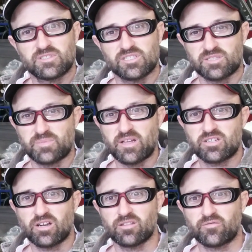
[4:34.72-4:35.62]

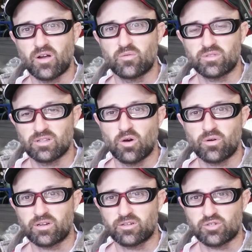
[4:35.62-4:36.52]
suspension on the front with the
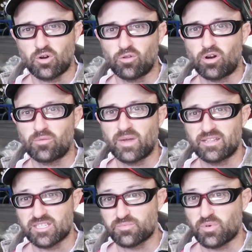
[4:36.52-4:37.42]
lower control arm
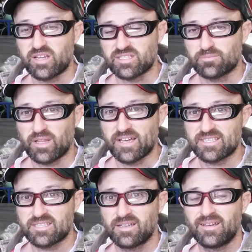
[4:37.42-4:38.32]
and the springs in
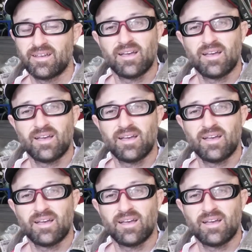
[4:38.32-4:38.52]
place.